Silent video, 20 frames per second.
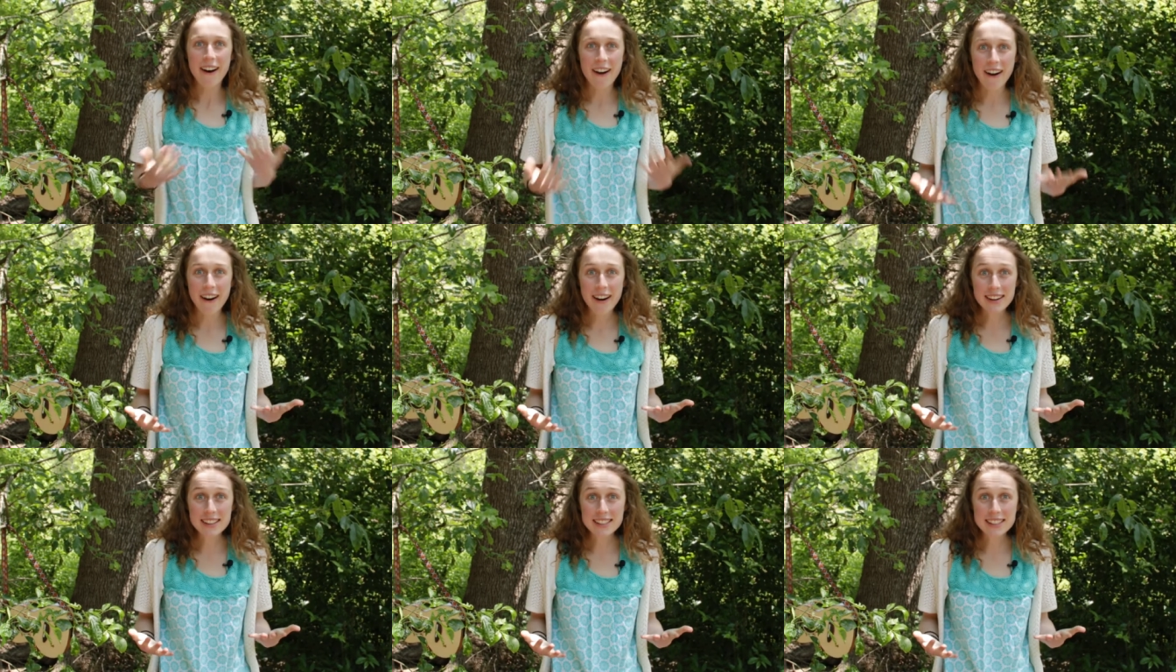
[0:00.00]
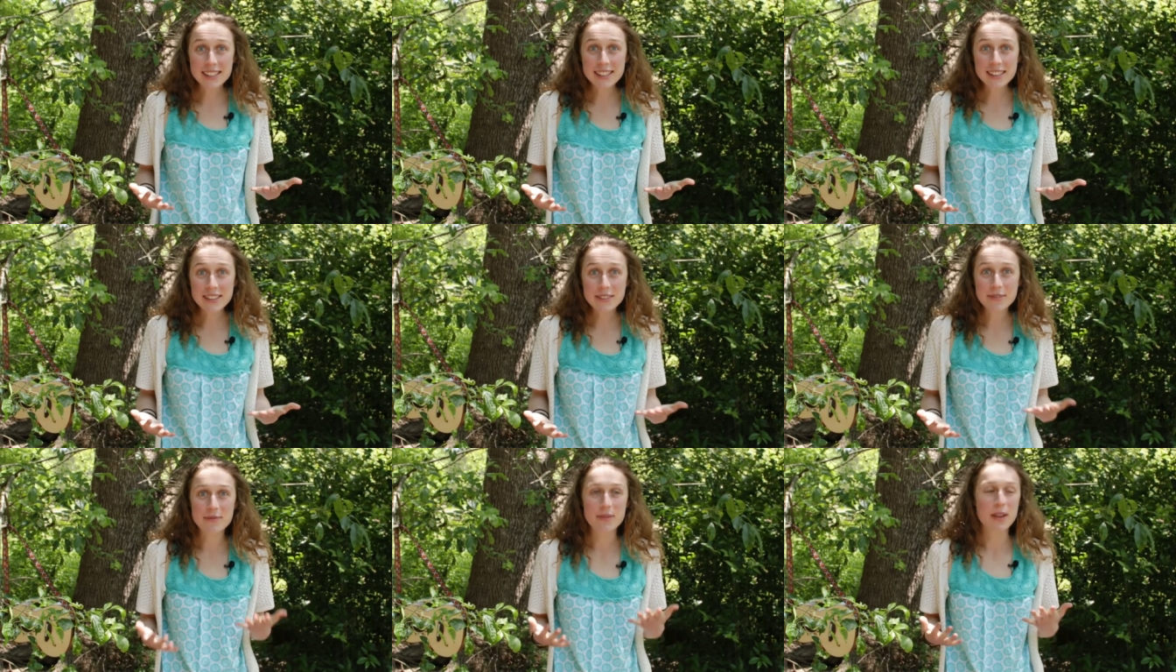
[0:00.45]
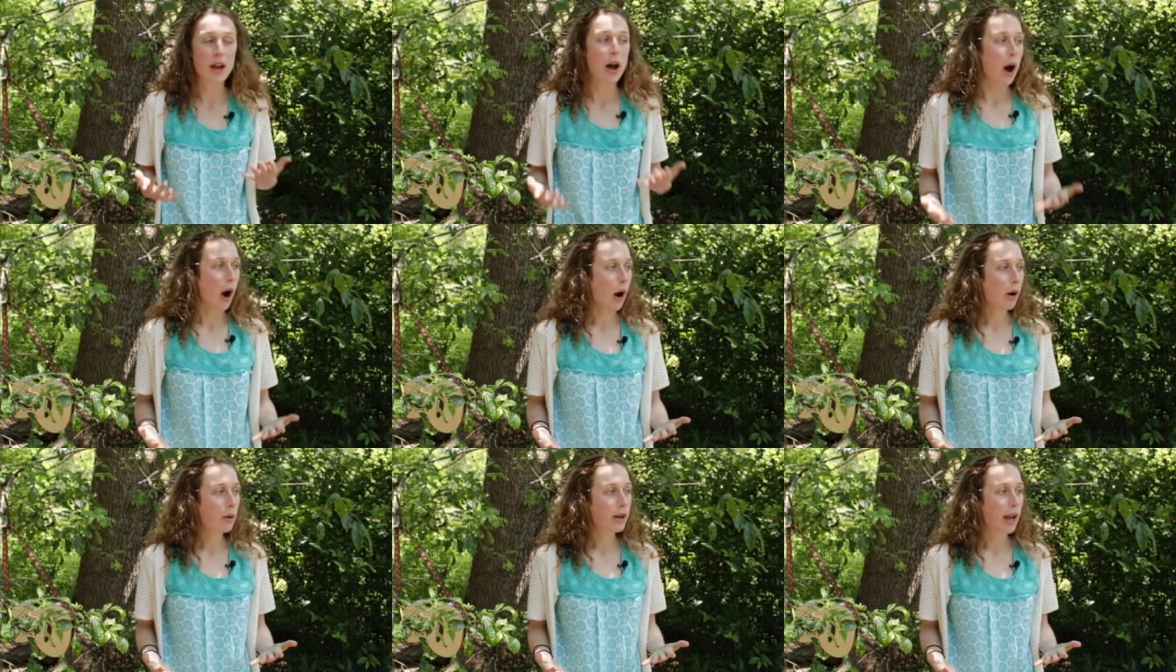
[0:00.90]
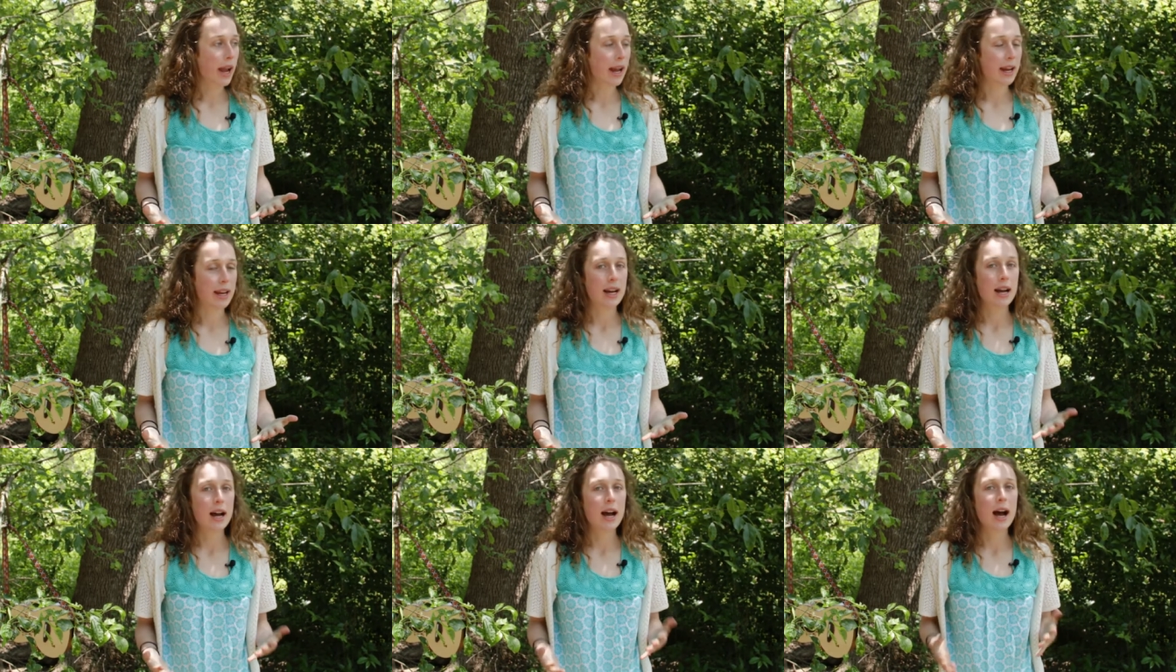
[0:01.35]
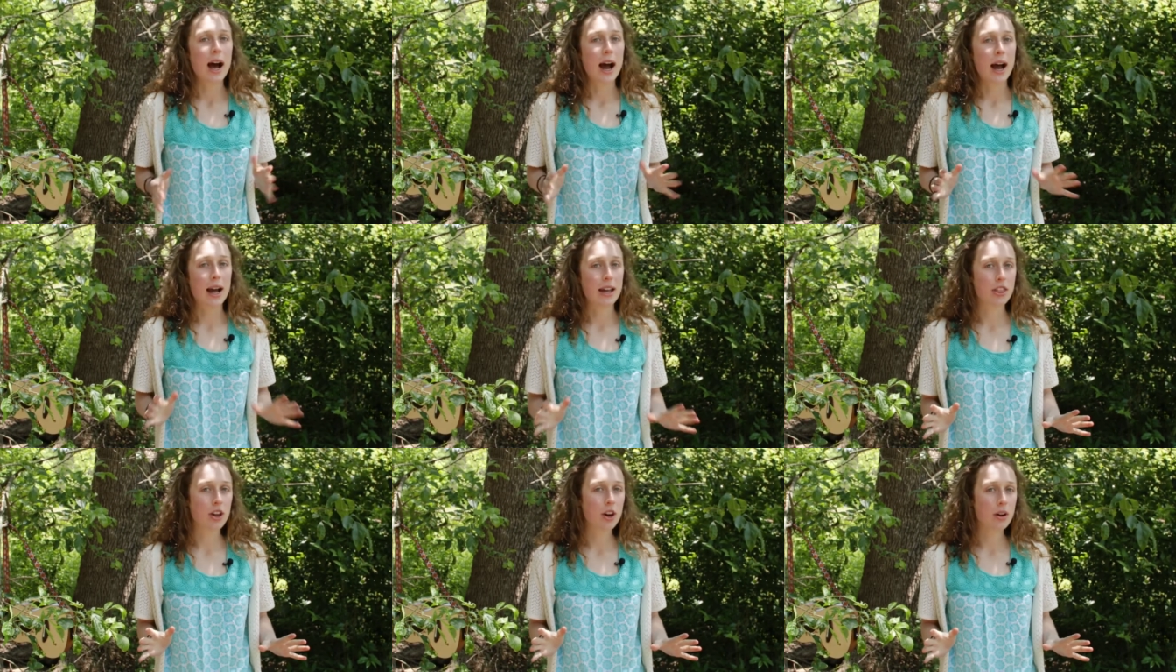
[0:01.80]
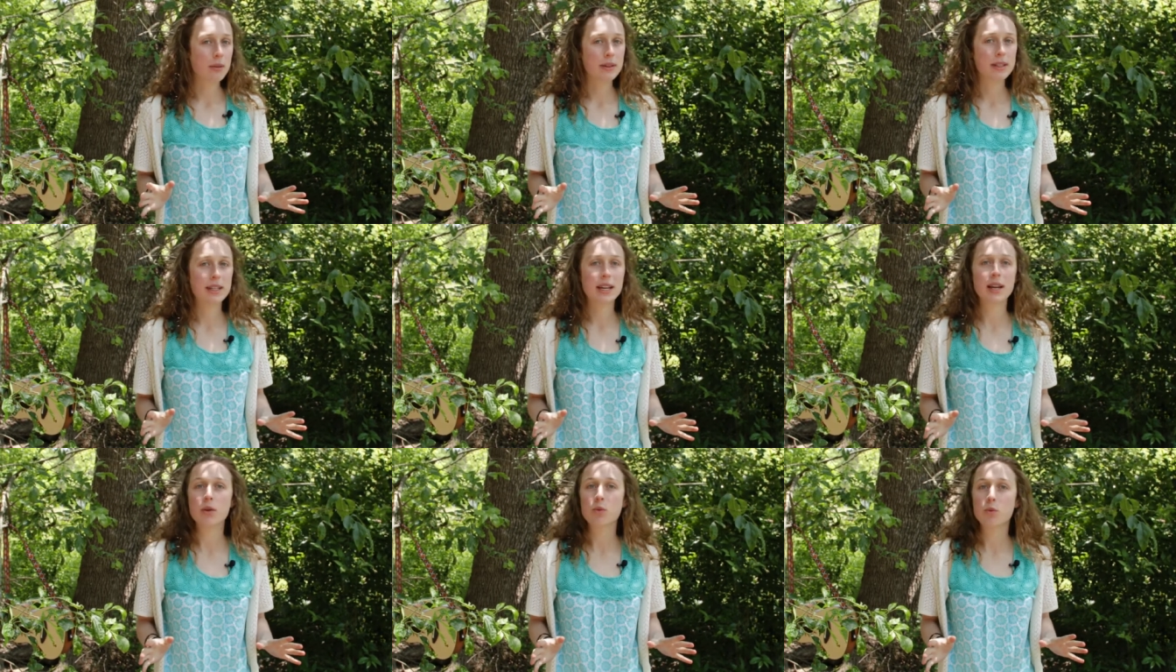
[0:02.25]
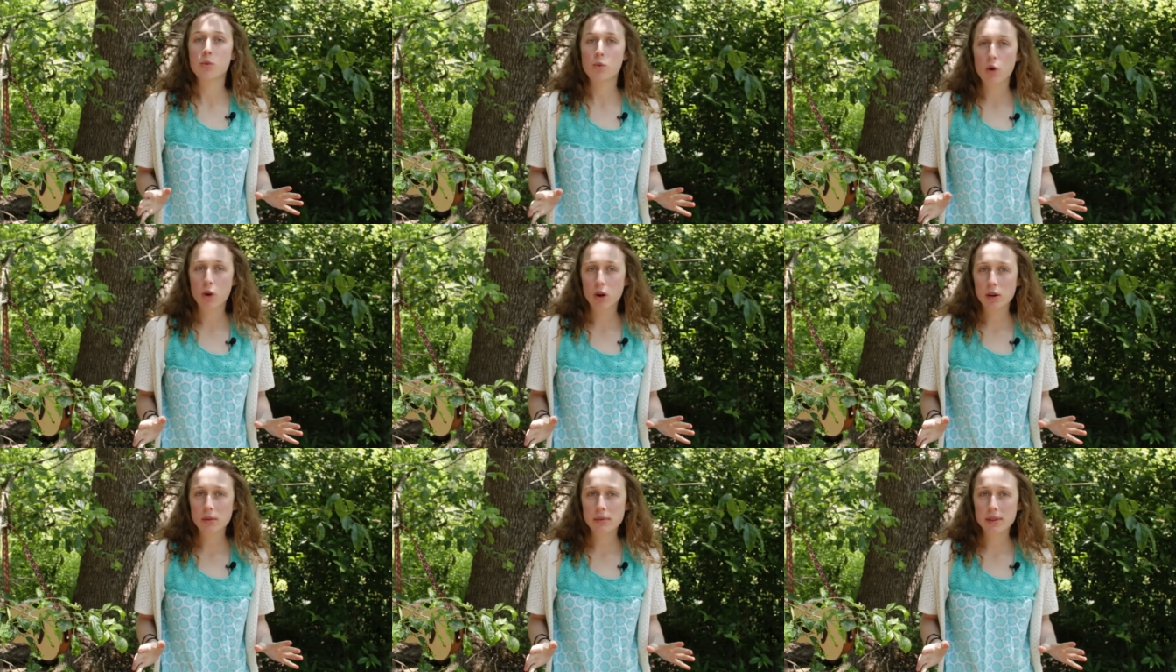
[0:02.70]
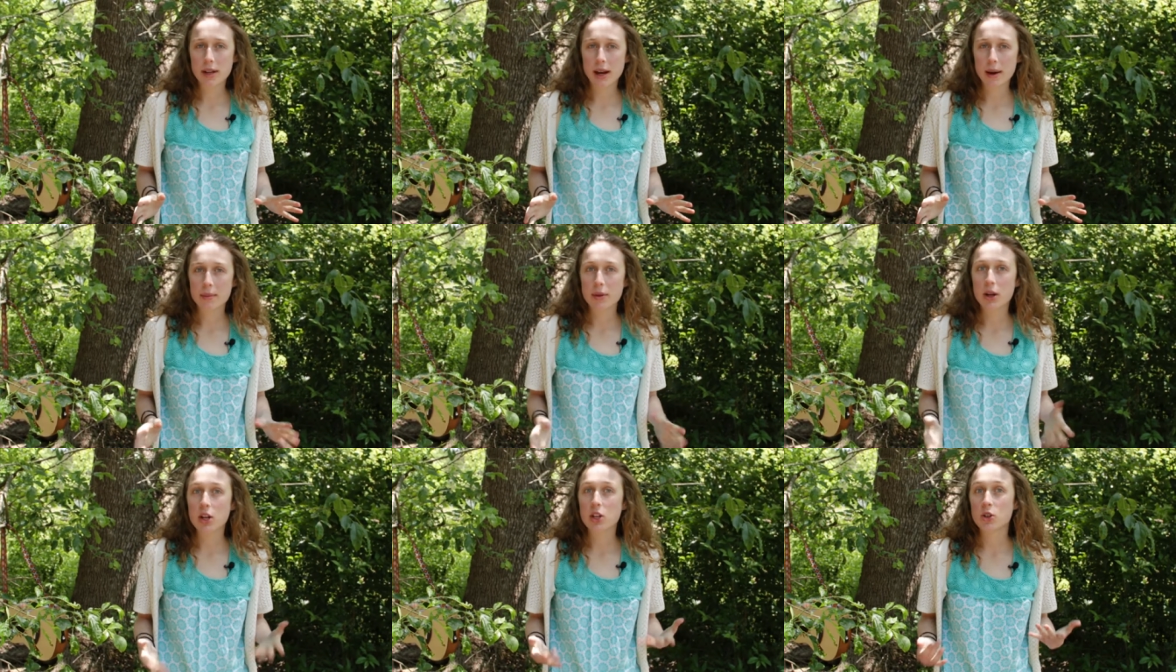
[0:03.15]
Awesome. Okay, I thought we'd get warmed up